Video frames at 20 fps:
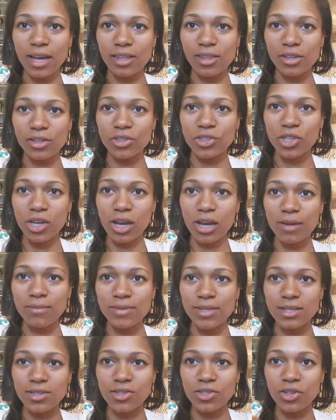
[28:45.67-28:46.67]
other
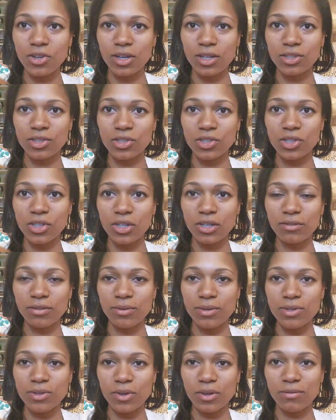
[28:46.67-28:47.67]
jobs since you're unsure of the
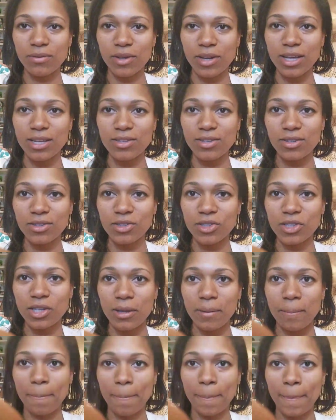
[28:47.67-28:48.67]
result of your
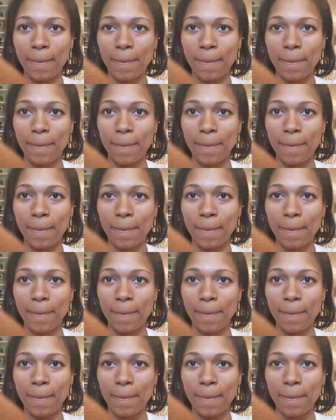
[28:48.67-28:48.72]
internship?